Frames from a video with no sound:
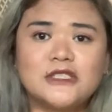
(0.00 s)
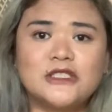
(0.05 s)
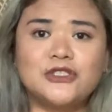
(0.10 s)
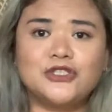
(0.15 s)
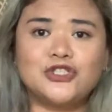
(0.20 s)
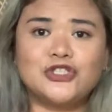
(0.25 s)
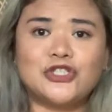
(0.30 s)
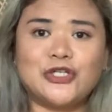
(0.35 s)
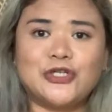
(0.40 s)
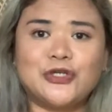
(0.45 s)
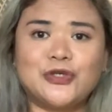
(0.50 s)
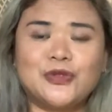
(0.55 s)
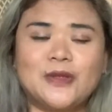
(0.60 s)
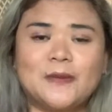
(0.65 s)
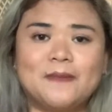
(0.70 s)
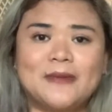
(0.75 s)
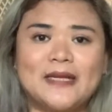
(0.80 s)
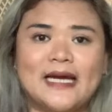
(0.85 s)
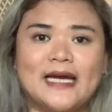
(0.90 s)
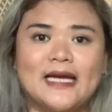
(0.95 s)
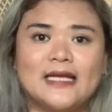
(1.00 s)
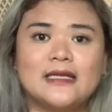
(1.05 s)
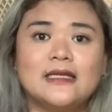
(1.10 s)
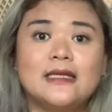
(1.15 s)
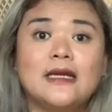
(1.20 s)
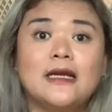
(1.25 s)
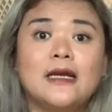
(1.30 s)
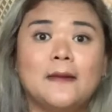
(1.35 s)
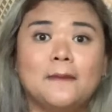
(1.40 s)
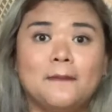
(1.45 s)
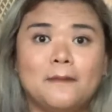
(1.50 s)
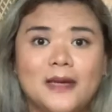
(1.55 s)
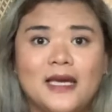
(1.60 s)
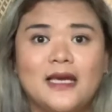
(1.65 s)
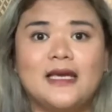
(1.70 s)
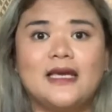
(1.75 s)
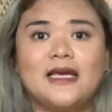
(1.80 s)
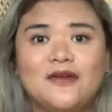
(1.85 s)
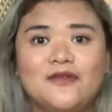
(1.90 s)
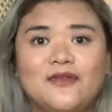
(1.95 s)
So the plant
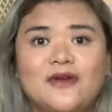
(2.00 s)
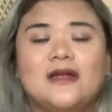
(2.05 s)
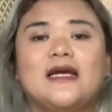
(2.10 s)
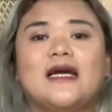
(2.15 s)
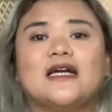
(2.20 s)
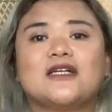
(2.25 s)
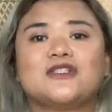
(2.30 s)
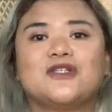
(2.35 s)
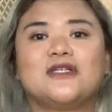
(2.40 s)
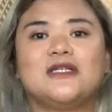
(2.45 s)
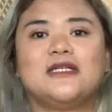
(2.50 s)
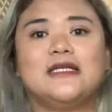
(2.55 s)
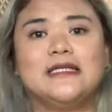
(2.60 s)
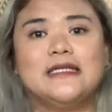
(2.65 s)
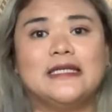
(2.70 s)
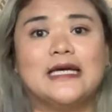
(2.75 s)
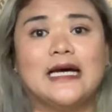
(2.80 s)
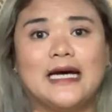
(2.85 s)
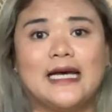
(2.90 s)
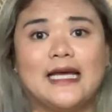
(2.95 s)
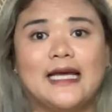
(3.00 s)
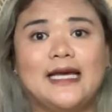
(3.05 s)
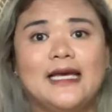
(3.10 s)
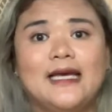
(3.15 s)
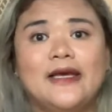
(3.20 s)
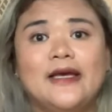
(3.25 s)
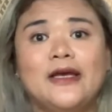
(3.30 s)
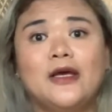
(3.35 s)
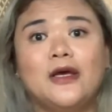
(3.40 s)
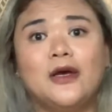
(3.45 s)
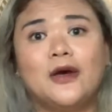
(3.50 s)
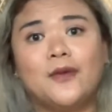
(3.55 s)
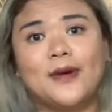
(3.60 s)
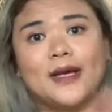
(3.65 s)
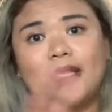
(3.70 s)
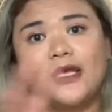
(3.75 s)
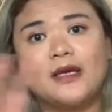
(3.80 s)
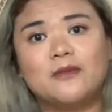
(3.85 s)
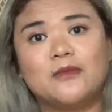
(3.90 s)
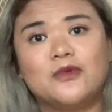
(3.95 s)
may even actually die
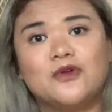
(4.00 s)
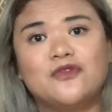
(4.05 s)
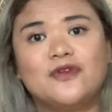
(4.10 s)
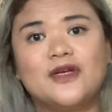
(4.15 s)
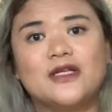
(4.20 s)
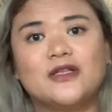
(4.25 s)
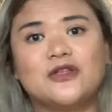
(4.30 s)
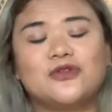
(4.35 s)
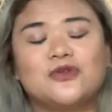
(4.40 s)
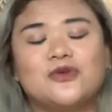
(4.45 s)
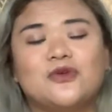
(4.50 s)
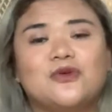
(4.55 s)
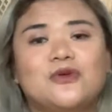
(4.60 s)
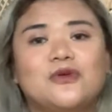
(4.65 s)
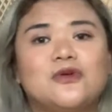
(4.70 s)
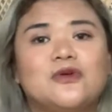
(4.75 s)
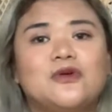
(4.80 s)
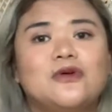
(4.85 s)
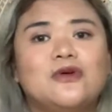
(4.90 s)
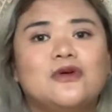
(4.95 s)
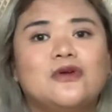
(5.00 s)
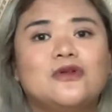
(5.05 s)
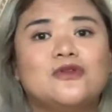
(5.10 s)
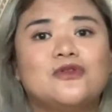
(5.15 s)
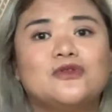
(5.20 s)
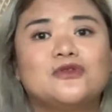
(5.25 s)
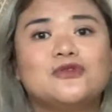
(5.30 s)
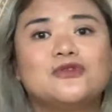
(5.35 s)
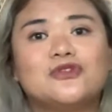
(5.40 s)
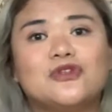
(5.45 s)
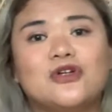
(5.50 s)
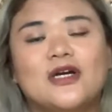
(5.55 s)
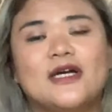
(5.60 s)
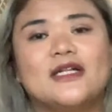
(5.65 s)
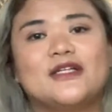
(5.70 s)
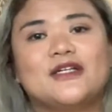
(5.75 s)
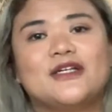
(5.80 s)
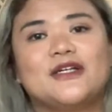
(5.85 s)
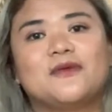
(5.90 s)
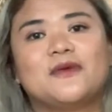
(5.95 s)
when you move it to soil
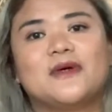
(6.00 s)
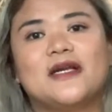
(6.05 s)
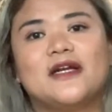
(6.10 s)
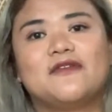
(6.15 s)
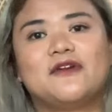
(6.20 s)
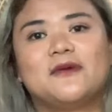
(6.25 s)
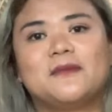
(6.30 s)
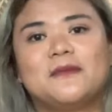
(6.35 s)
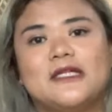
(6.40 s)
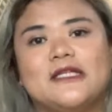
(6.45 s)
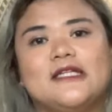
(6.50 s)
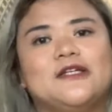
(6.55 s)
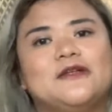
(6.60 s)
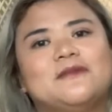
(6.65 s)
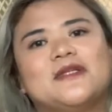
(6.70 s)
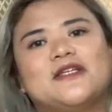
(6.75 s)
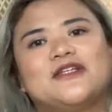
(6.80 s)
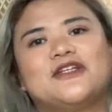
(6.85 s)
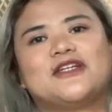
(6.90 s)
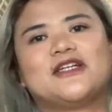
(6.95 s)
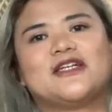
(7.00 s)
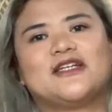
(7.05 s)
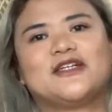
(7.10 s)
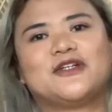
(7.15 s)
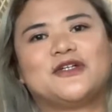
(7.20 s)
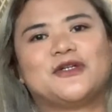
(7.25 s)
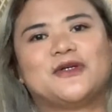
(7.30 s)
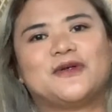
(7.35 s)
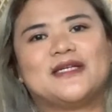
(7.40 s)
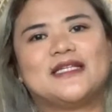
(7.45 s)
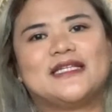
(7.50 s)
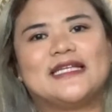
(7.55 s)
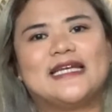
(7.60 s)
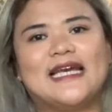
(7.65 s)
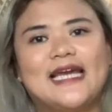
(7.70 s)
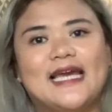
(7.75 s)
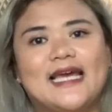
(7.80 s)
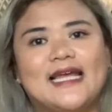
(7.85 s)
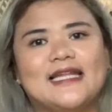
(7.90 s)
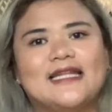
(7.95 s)
or whatever medium that you're gonna grow it
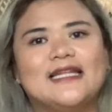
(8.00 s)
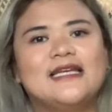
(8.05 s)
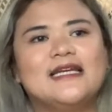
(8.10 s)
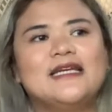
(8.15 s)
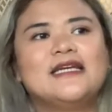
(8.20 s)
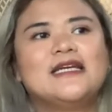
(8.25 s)
in.